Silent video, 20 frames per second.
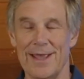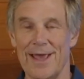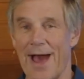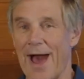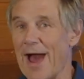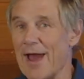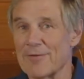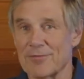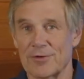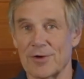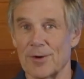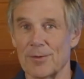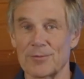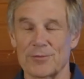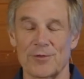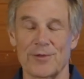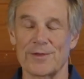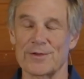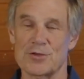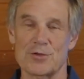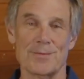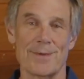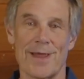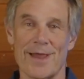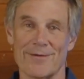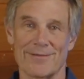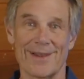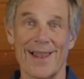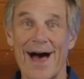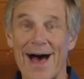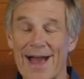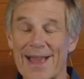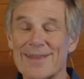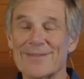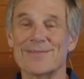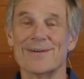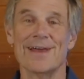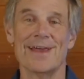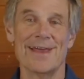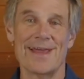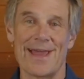I have come so that you may have life